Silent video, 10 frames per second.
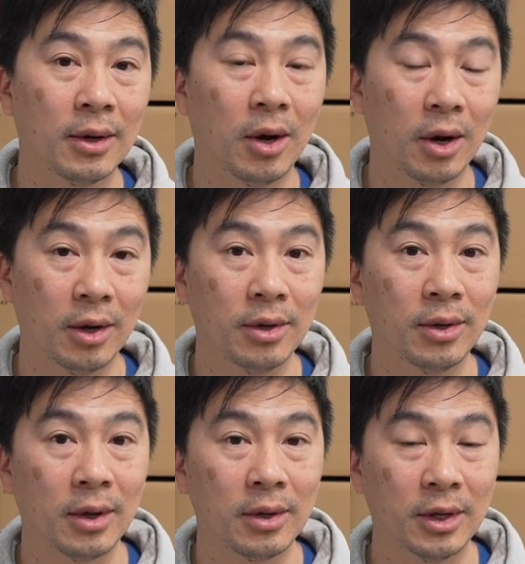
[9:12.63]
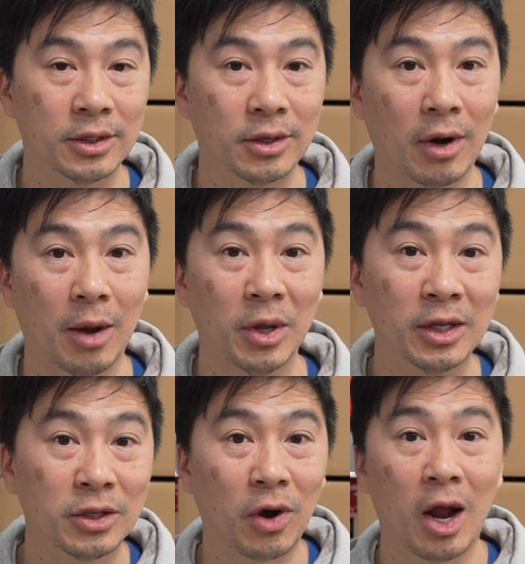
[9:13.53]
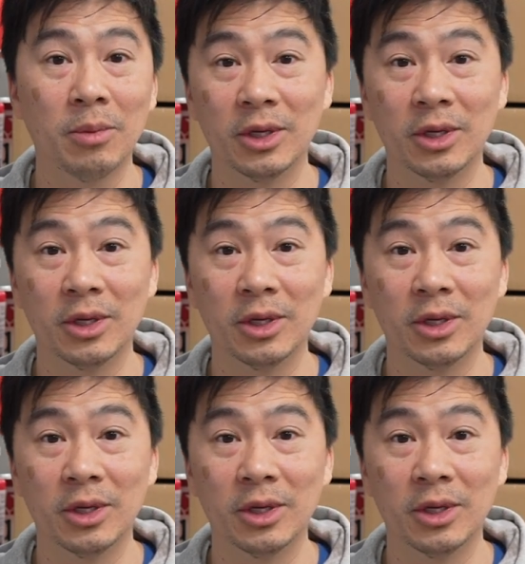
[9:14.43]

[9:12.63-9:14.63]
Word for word: on Instagram. Instagram